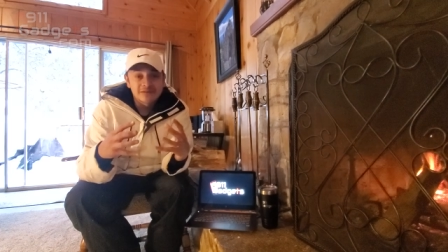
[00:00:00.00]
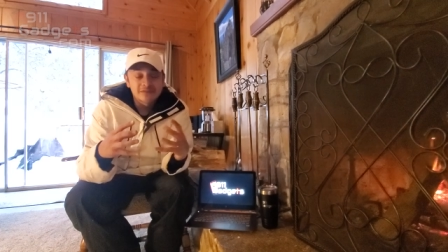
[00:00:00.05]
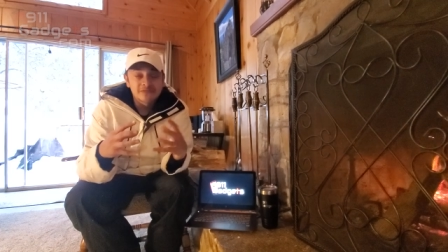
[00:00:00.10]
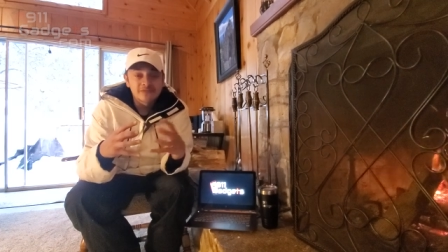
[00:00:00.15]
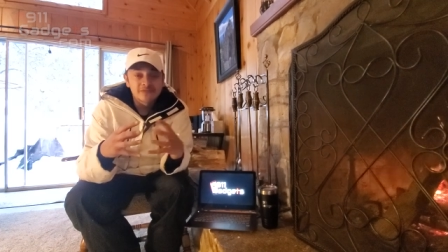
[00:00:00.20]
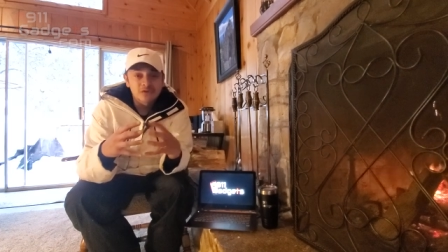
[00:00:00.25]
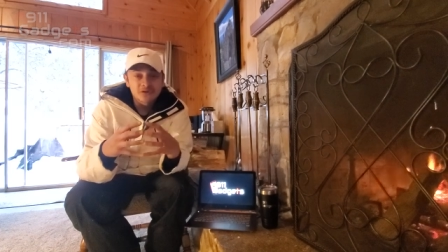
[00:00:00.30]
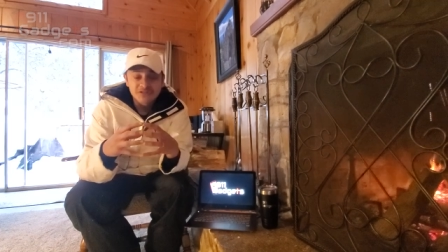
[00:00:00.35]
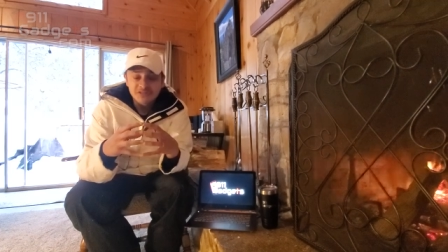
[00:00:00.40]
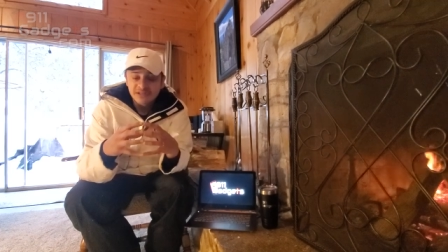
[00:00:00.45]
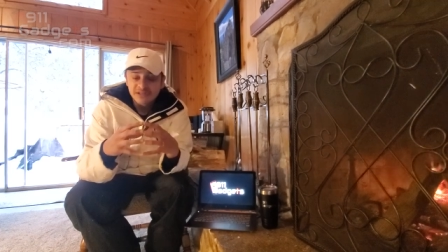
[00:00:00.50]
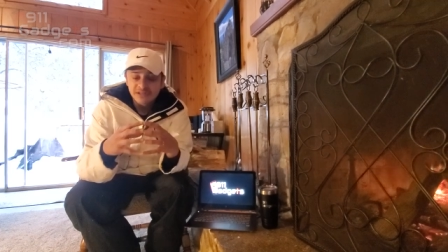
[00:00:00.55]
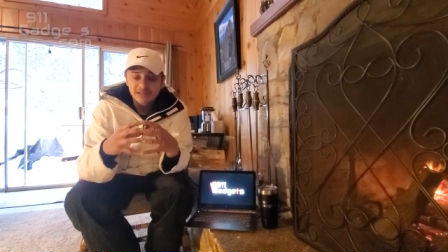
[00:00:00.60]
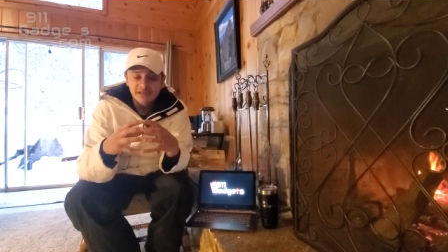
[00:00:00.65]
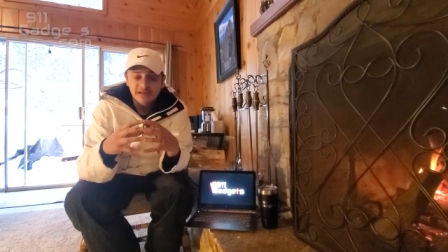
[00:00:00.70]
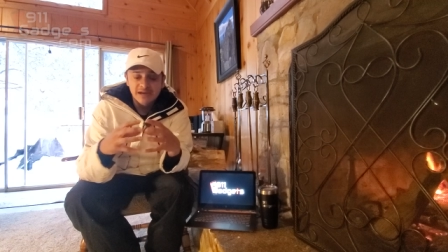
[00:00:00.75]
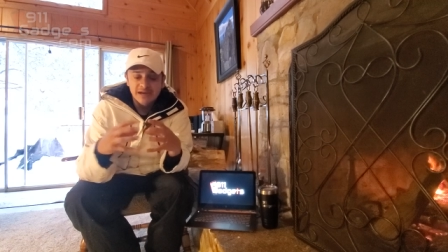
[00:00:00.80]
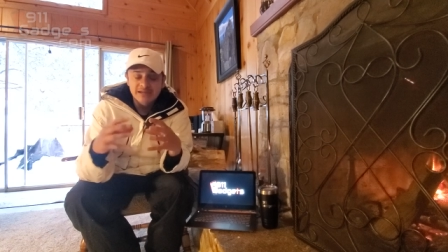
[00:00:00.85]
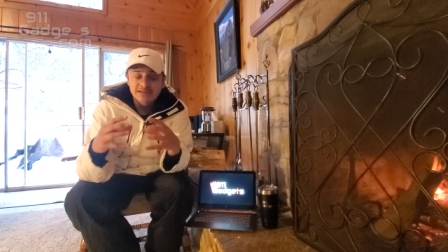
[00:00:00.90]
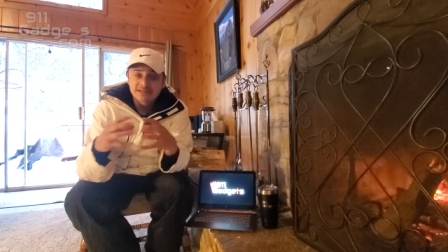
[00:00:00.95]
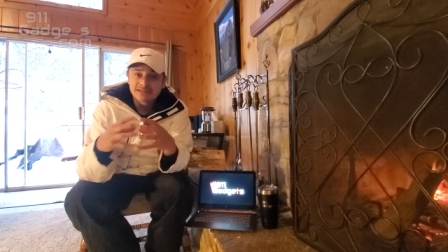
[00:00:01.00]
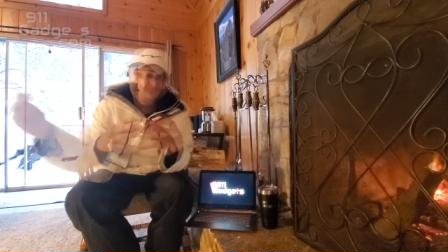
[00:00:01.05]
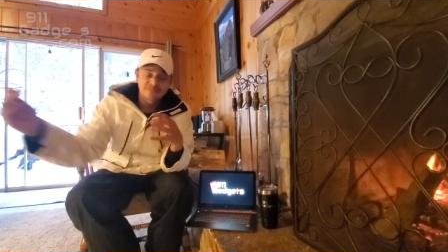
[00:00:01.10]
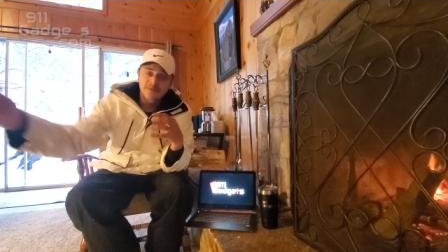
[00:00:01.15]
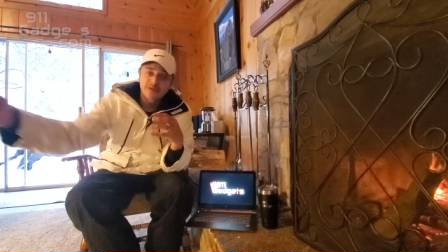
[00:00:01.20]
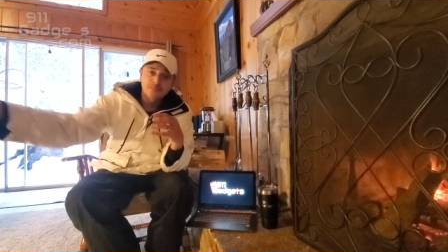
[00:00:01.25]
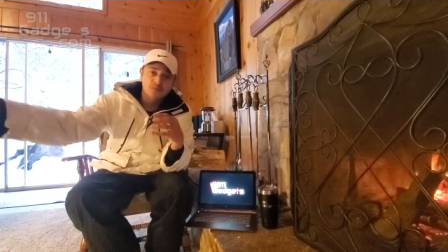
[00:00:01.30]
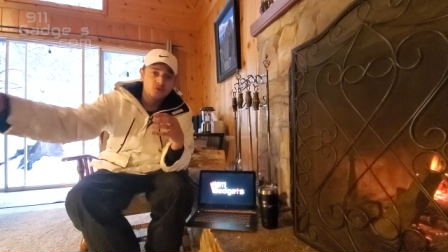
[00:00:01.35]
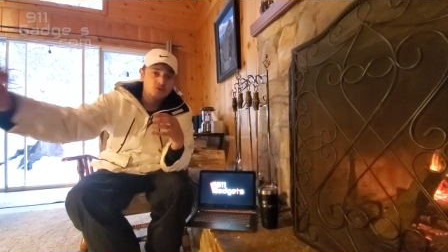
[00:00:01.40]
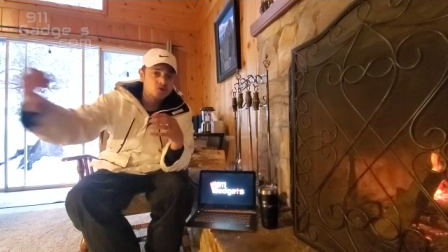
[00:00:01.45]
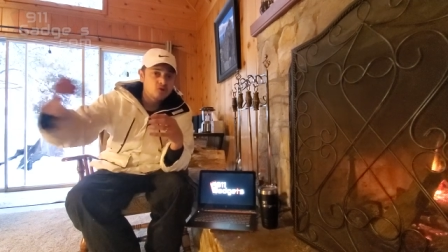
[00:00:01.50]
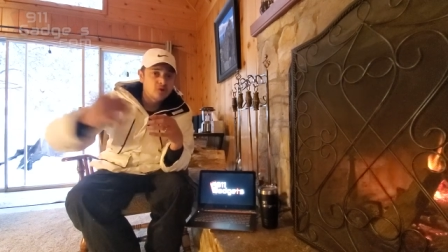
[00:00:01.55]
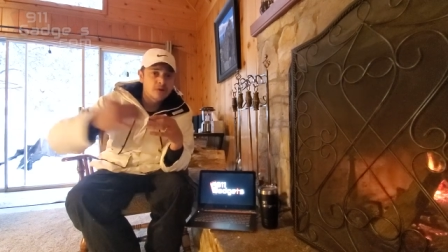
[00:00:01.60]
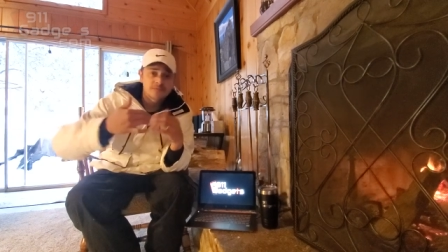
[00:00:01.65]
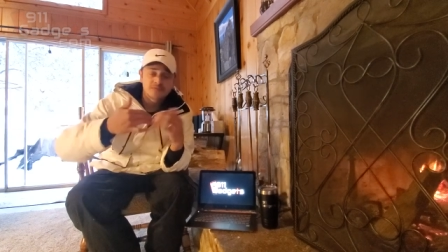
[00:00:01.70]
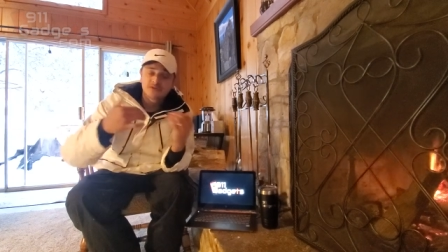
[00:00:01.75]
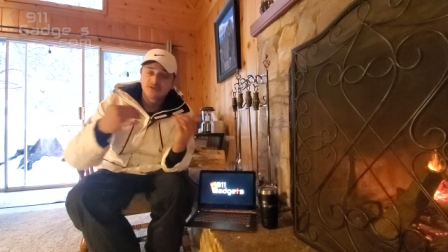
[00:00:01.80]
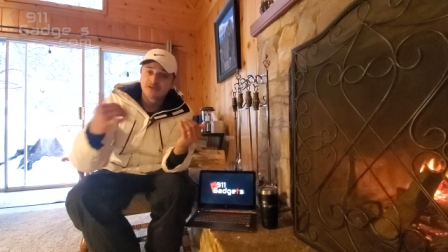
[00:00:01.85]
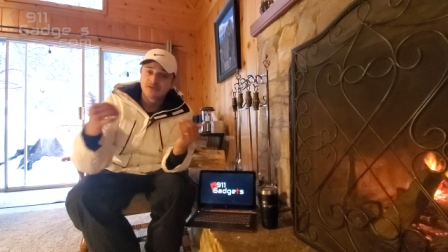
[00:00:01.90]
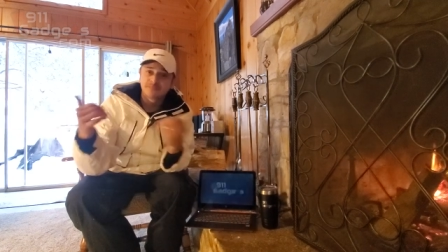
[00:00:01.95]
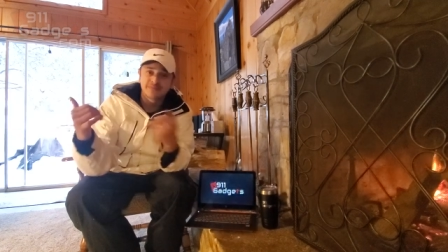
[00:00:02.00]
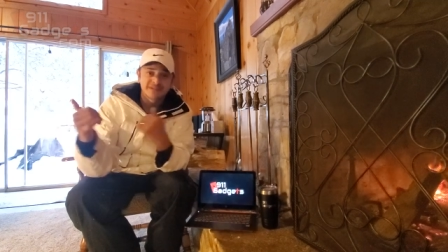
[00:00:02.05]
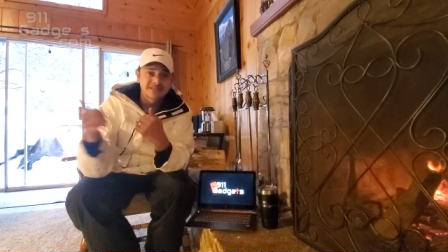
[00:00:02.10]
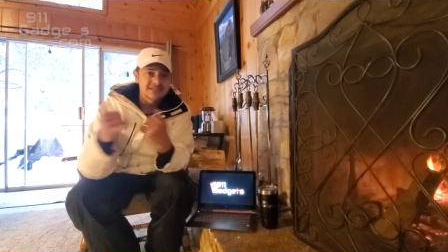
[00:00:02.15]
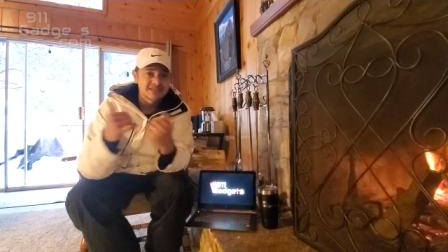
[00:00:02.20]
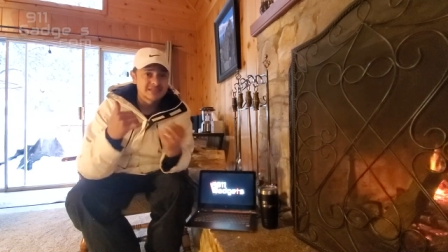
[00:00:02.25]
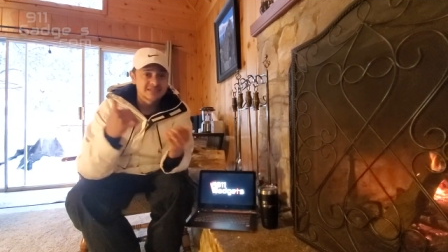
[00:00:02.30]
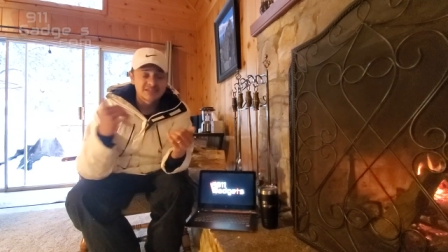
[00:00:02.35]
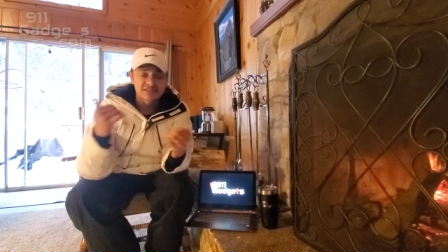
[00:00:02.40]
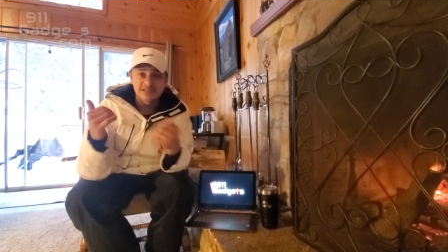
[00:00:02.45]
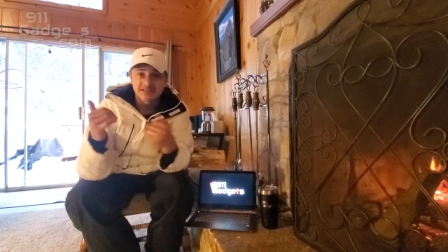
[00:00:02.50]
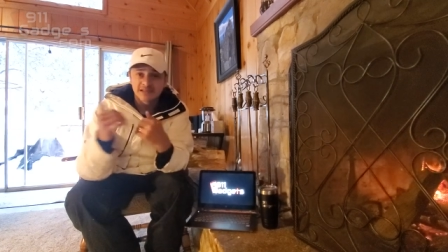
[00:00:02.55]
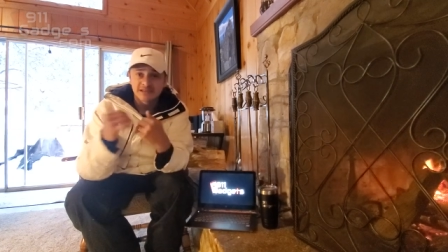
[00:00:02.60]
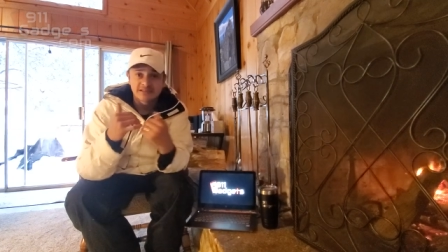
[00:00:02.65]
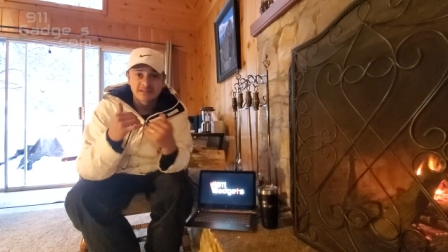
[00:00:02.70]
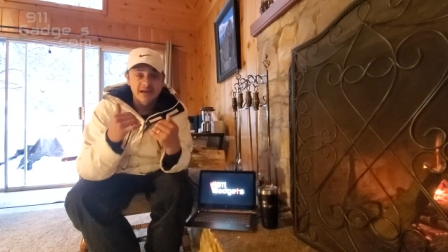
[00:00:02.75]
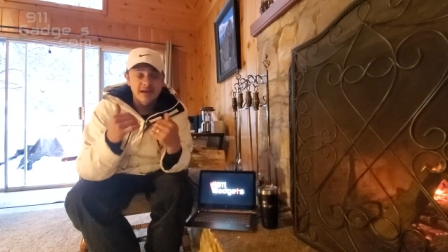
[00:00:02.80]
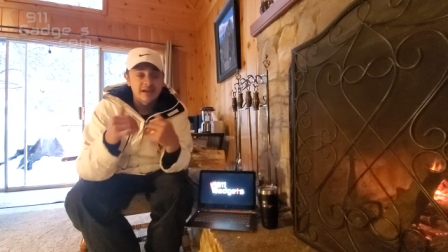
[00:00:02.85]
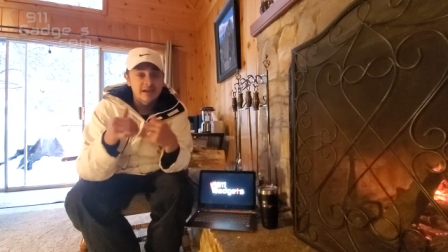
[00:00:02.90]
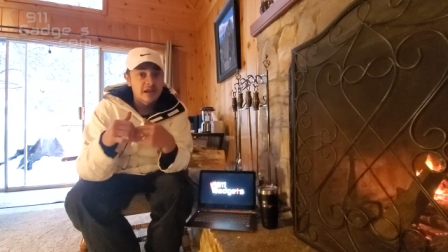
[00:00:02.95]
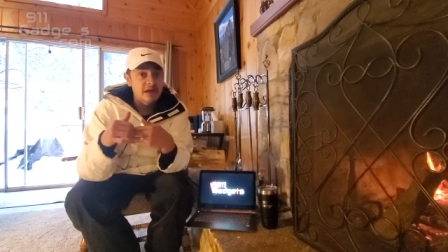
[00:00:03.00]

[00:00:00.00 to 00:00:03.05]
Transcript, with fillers: Unfortunately, guys, people show up to your business just like that,